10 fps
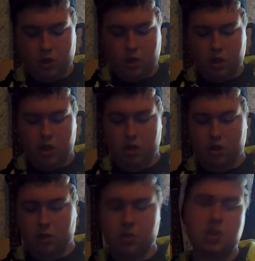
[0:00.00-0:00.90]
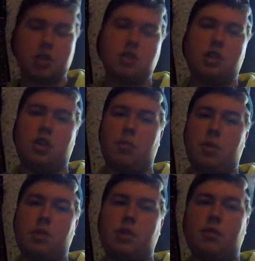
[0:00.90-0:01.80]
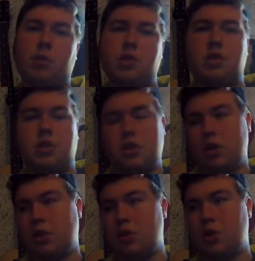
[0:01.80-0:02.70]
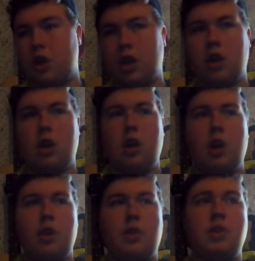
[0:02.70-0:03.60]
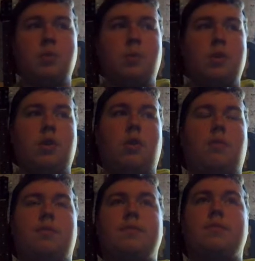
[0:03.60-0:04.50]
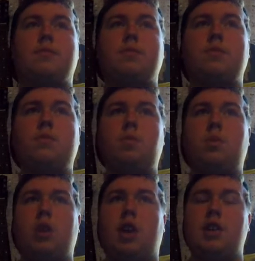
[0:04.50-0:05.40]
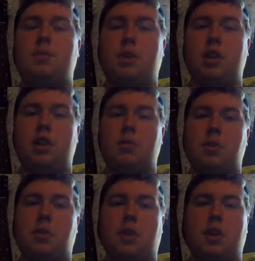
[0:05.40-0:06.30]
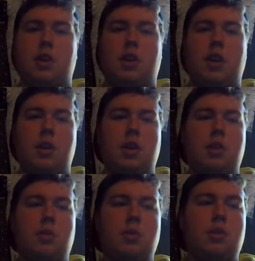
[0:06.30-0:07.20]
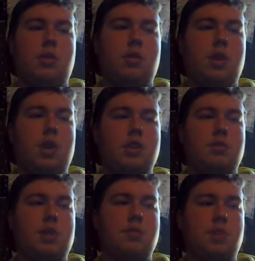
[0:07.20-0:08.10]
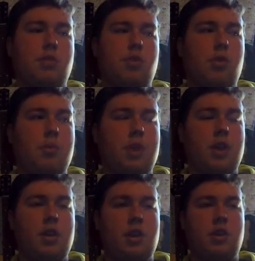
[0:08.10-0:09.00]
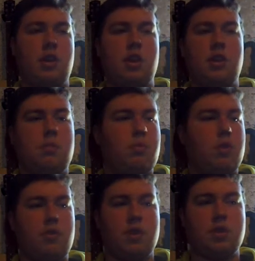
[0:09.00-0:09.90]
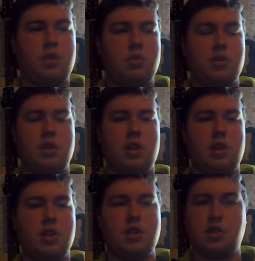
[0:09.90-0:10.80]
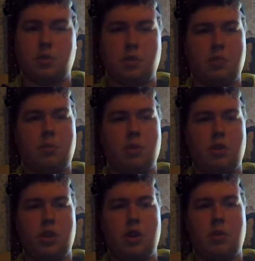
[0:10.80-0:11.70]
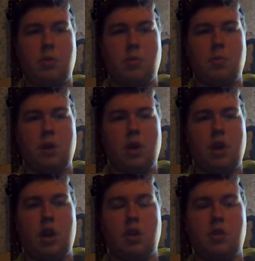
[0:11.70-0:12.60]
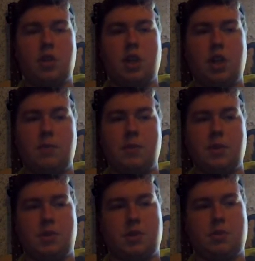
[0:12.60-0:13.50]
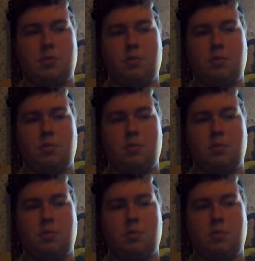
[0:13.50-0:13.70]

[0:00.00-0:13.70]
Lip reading: number 6 of the album, 13 Voices, the title track. This one has been hitting me a lot. I kind of want to, sometimes I'll rope that in the previous two and say this is the weak point of the album. Other times it's